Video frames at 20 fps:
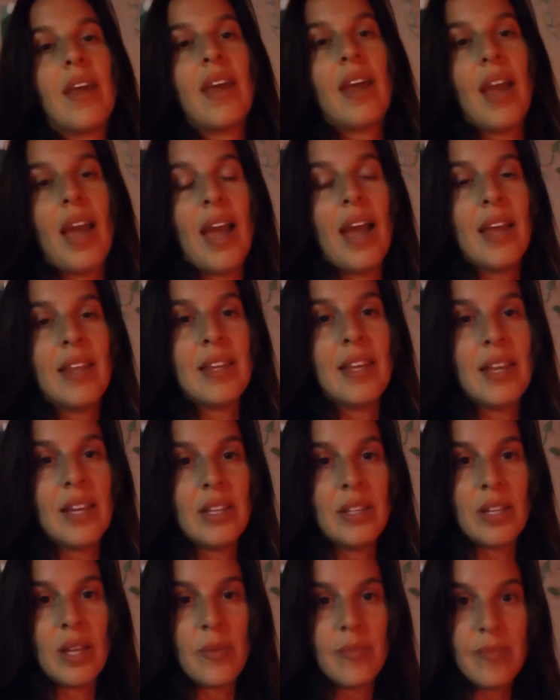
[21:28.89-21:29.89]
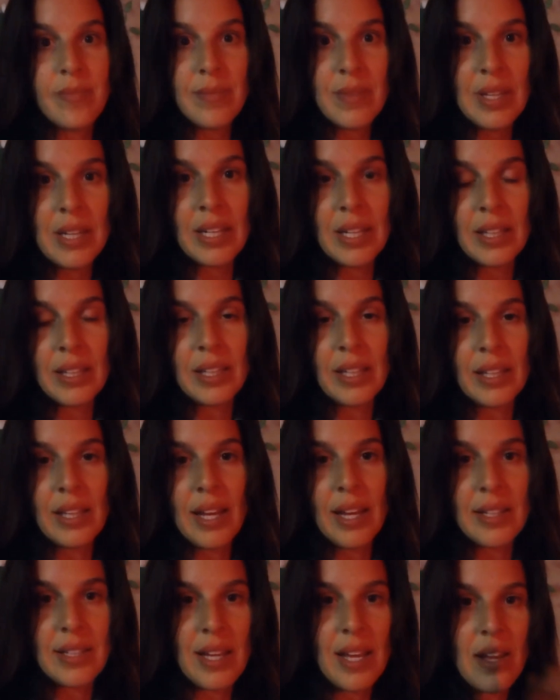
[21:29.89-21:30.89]
and then immediately lie
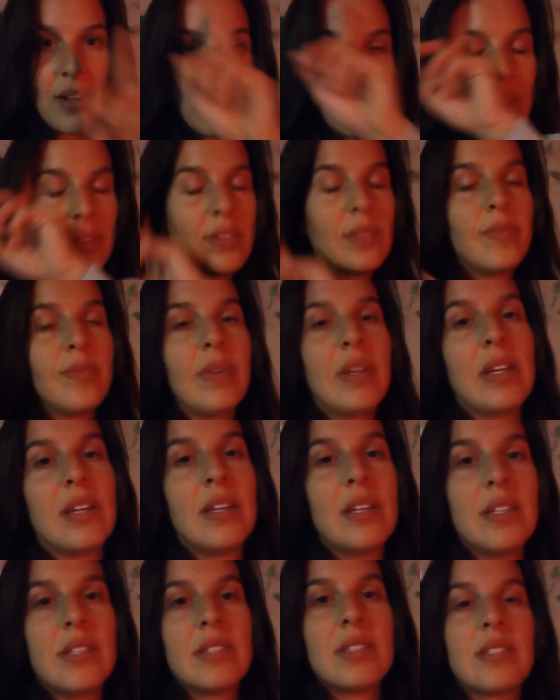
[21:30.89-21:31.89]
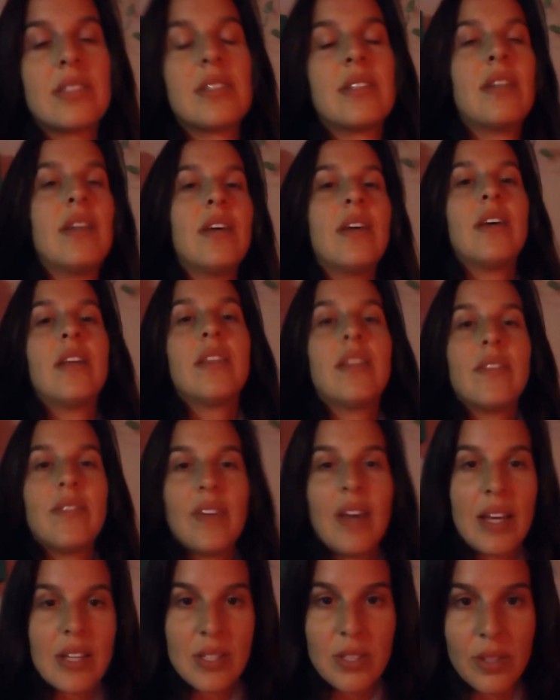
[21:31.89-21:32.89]
down because the
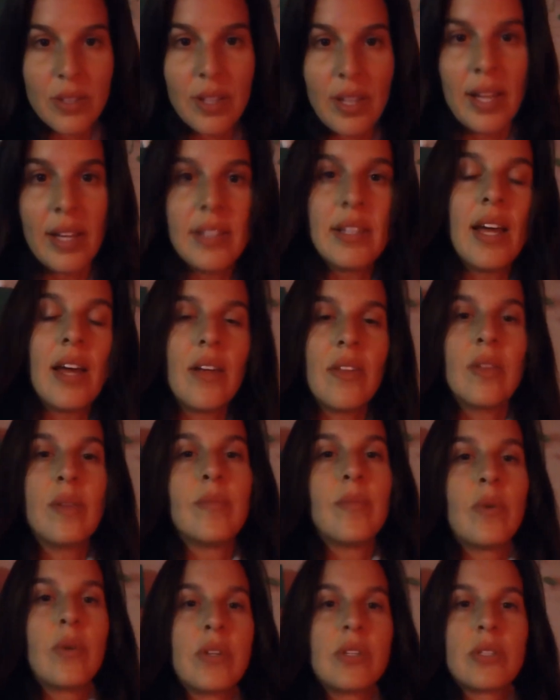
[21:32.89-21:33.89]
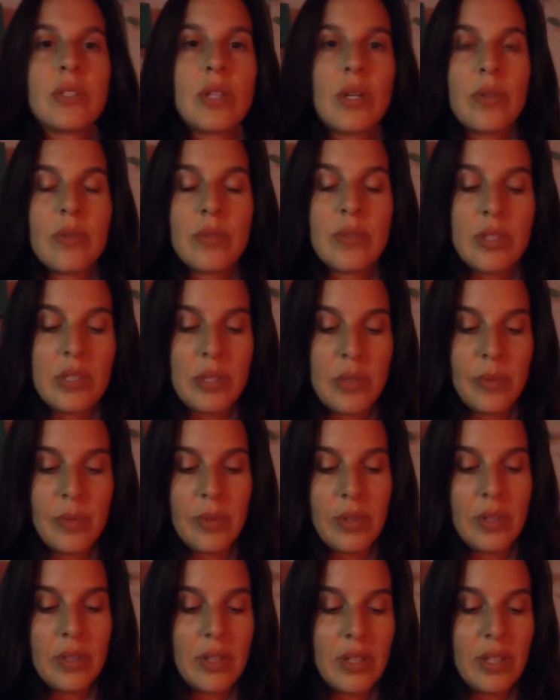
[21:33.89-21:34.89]
faster you lie down, the more stones you
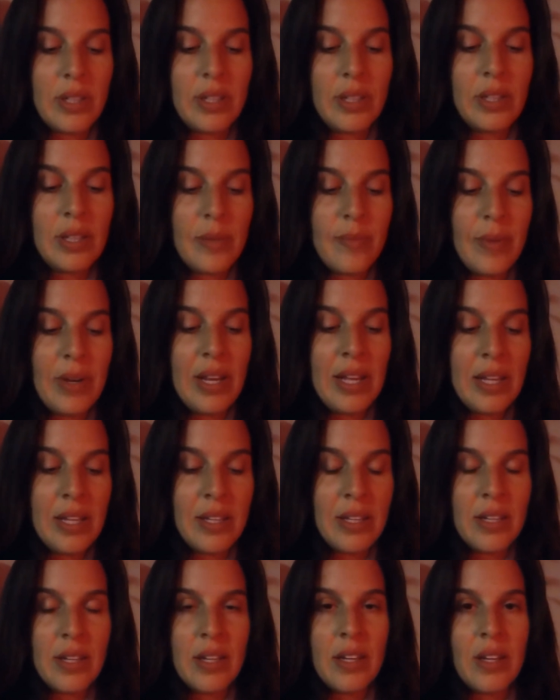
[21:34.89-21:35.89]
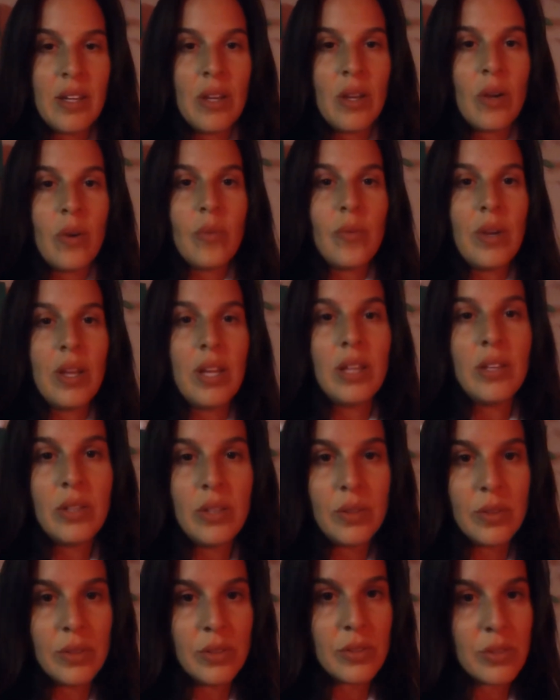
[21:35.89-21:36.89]
will eliminate when you
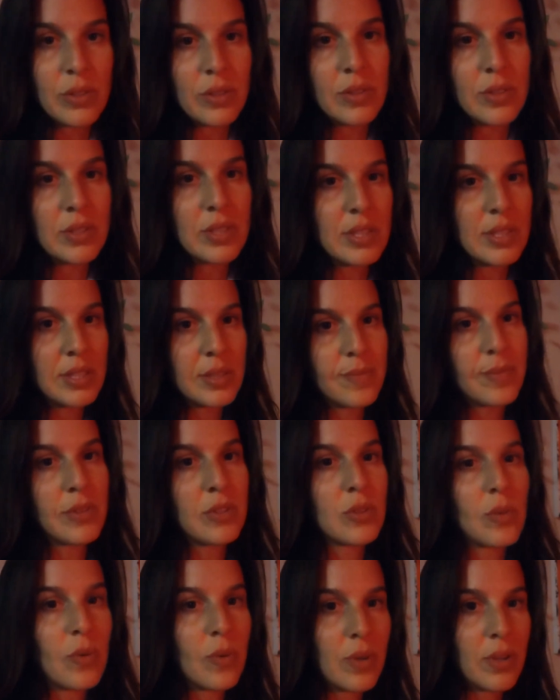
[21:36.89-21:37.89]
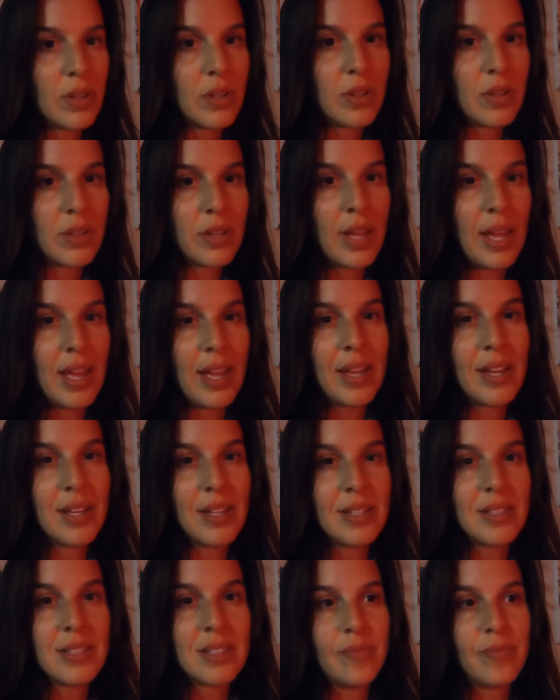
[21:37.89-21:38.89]
introduce this much oil
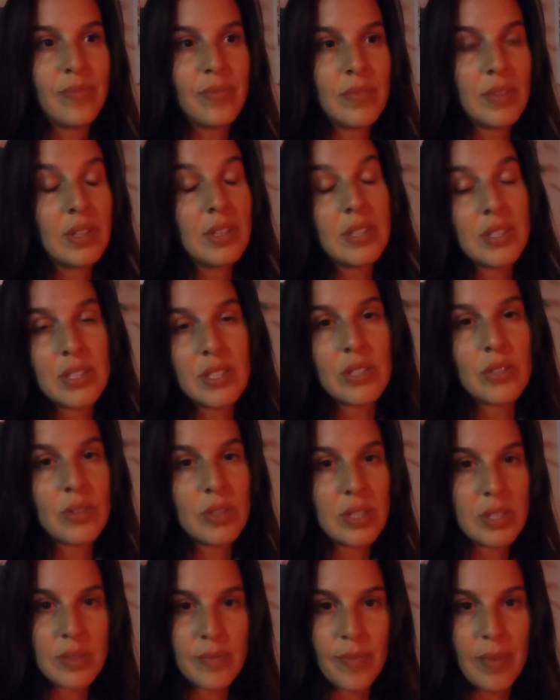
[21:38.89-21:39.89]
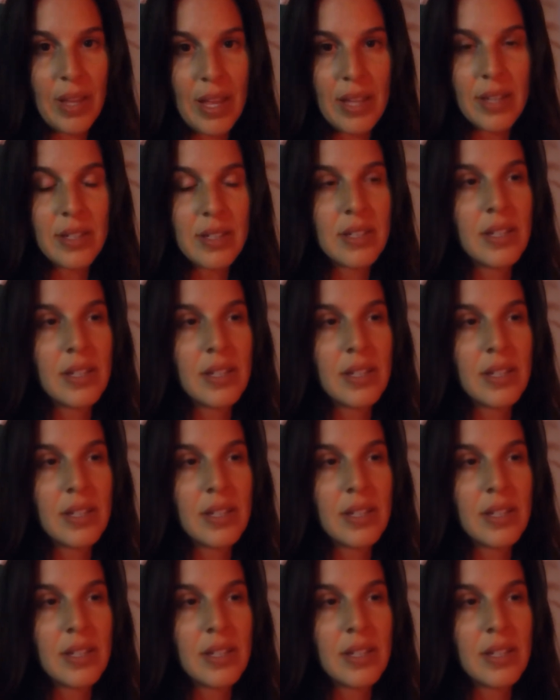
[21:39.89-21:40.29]
and the citrus blend